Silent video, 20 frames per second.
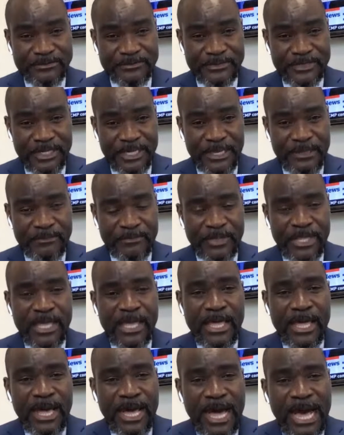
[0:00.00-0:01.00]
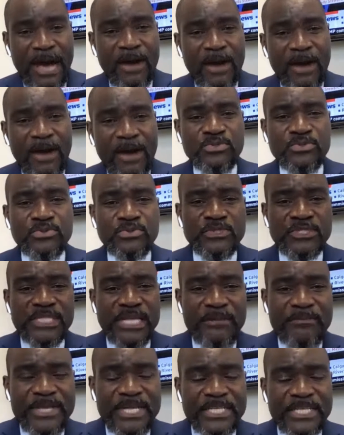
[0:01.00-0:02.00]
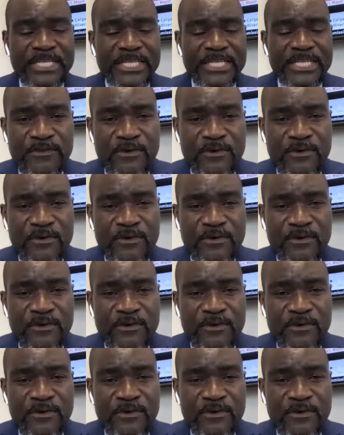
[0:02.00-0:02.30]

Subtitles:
Okay? How do Zambians